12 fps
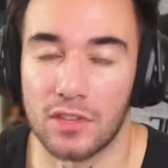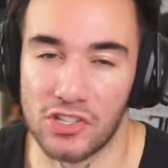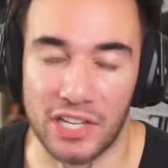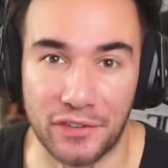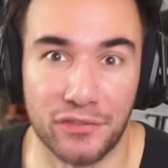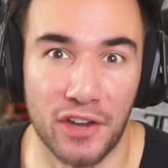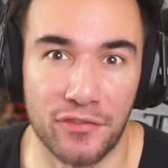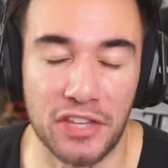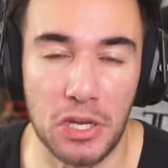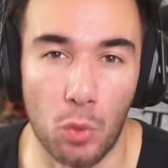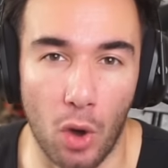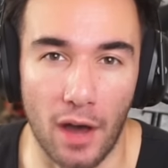There's like
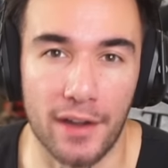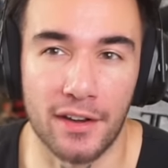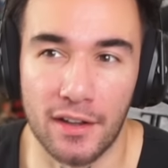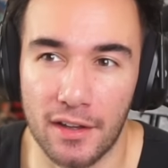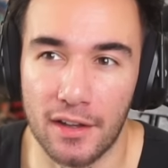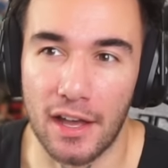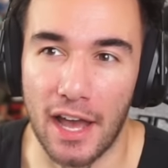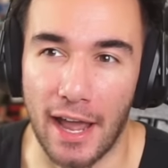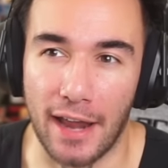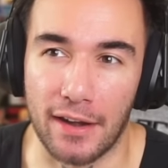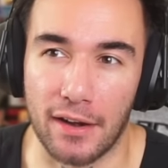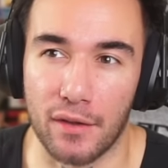51
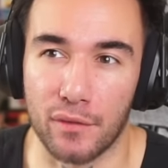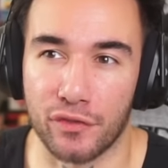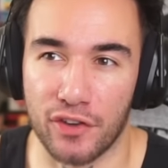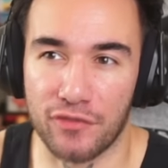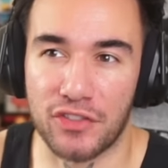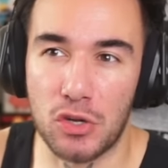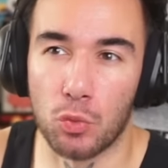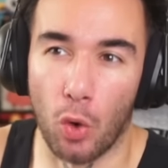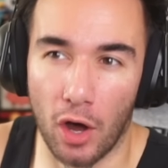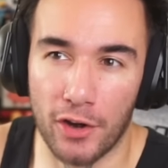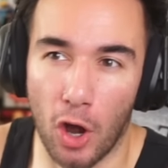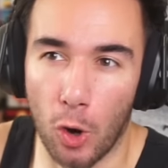and
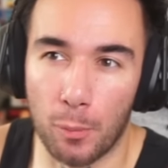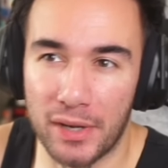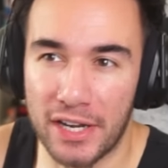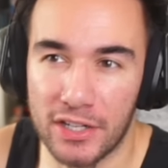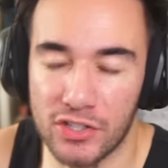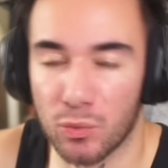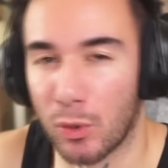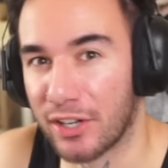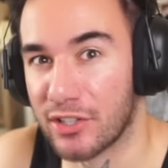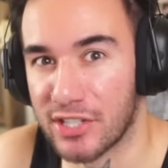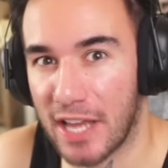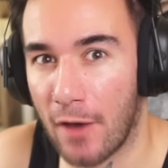51 openings
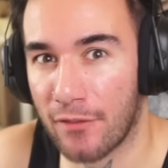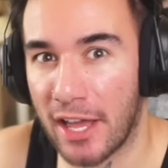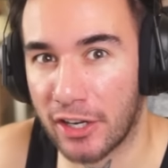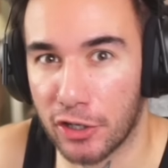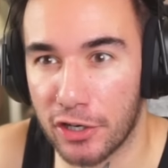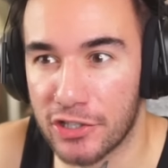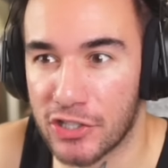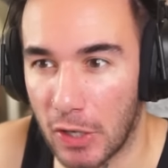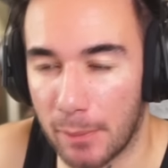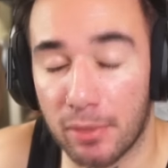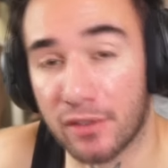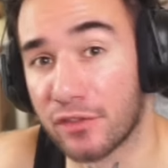wouldn't sound that good, so I
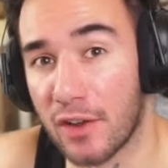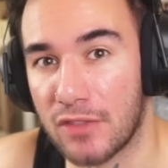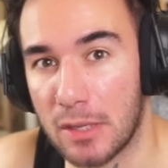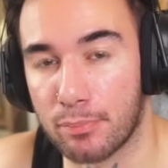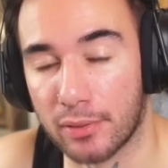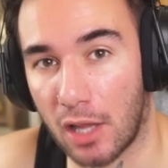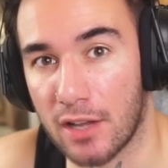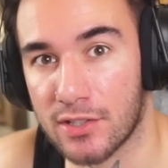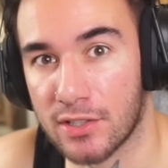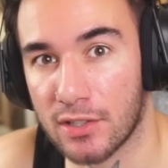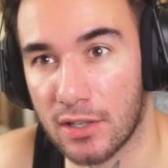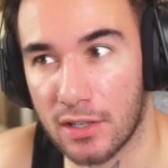put 50
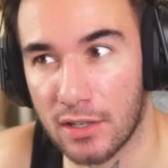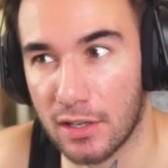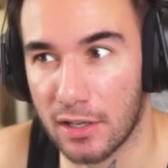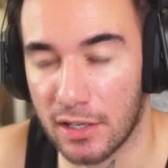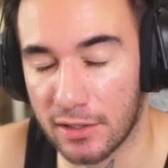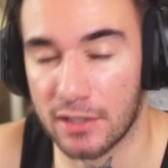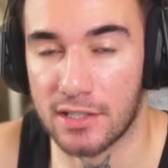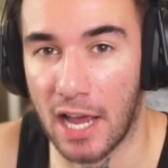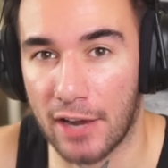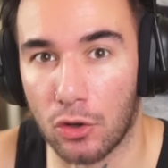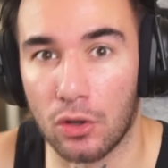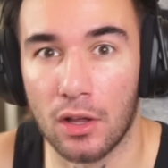plus in the
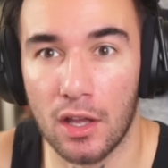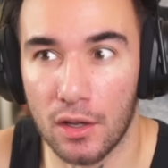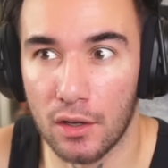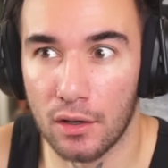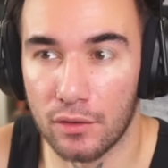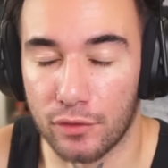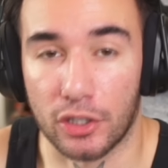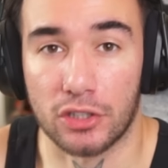title for